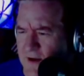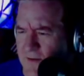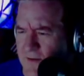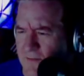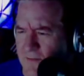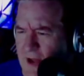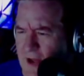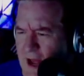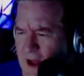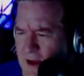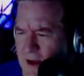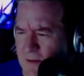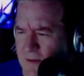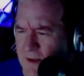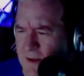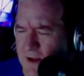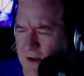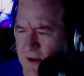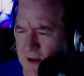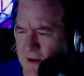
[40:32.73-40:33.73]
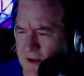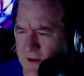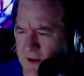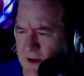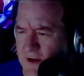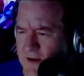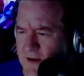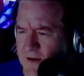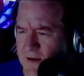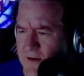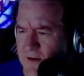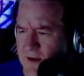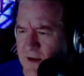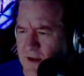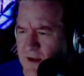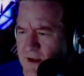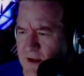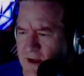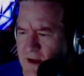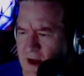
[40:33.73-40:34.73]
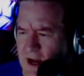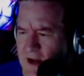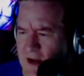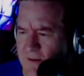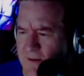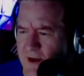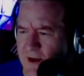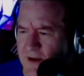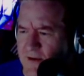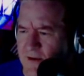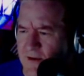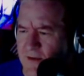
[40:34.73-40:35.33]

Pam is here, I'm here,